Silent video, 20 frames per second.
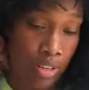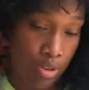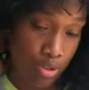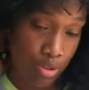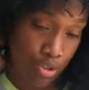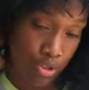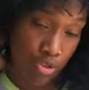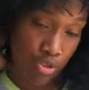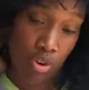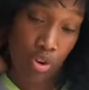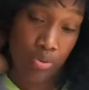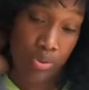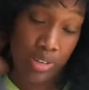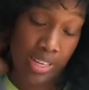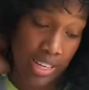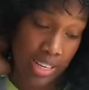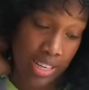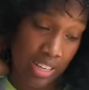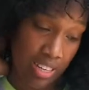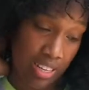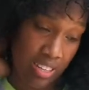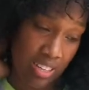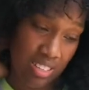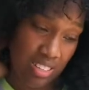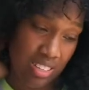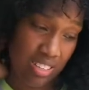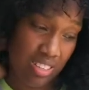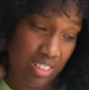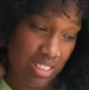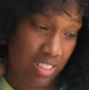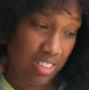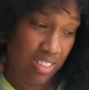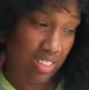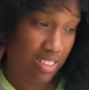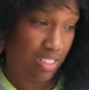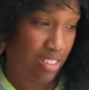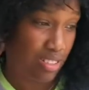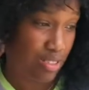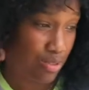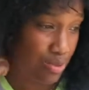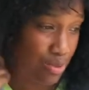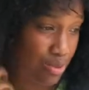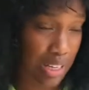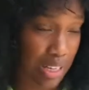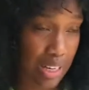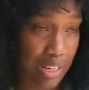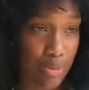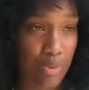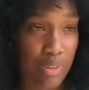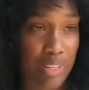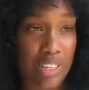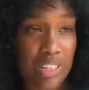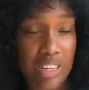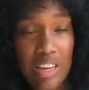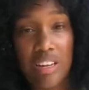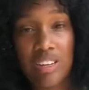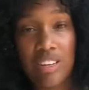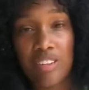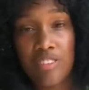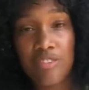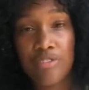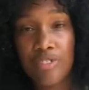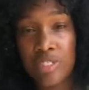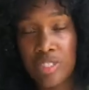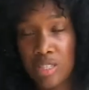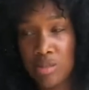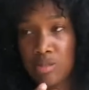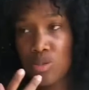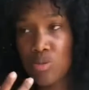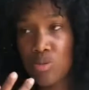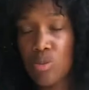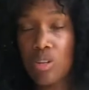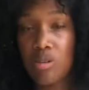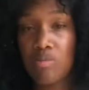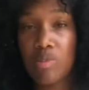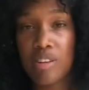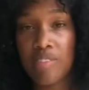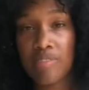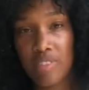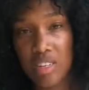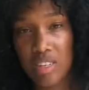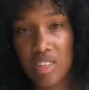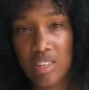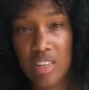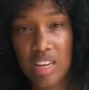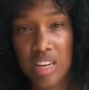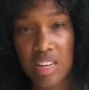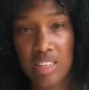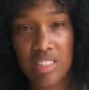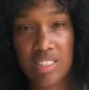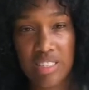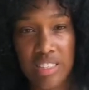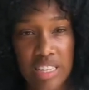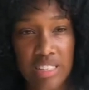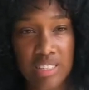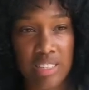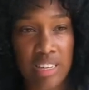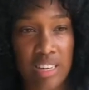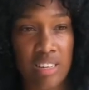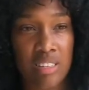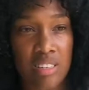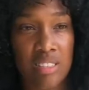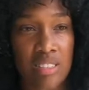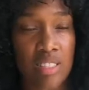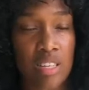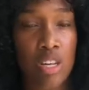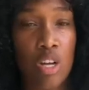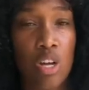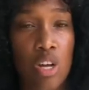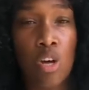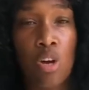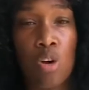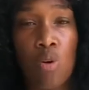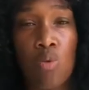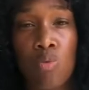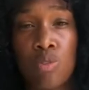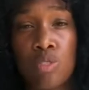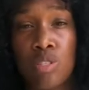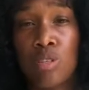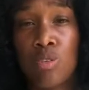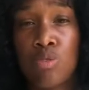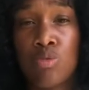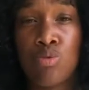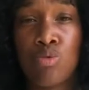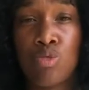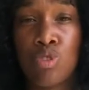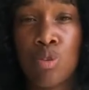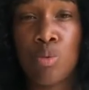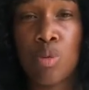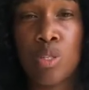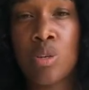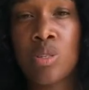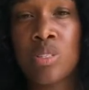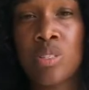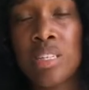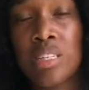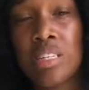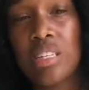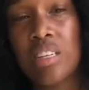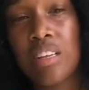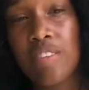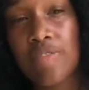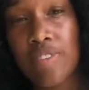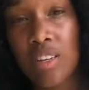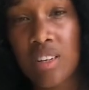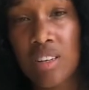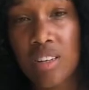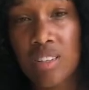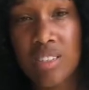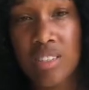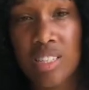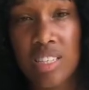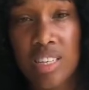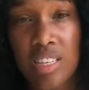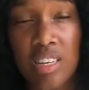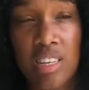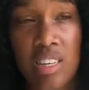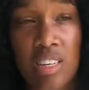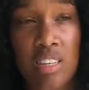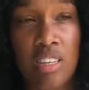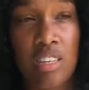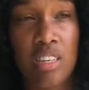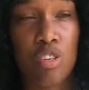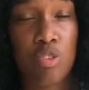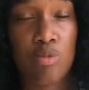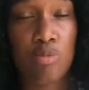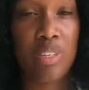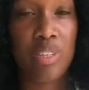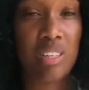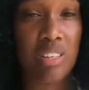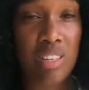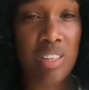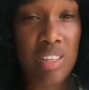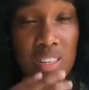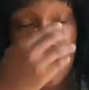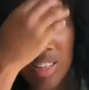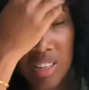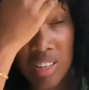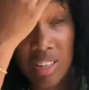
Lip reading: or throughout the day. You know, like when you get a little free time, just hold your breath for a little 10 seconds. Once you could do so without any difficulty, you'll be good.